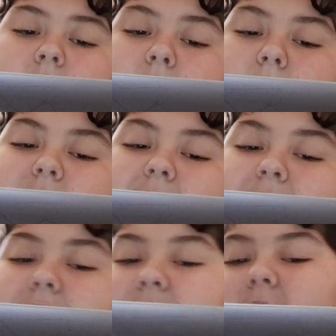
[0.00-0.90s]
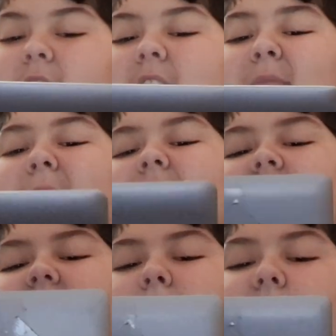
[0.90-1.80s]
But, okay, so the explanation
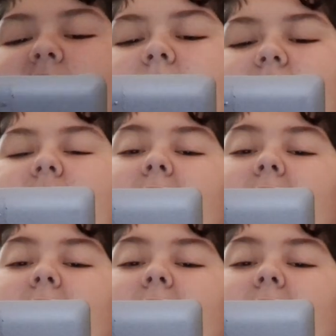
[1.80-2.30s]
on the multiverse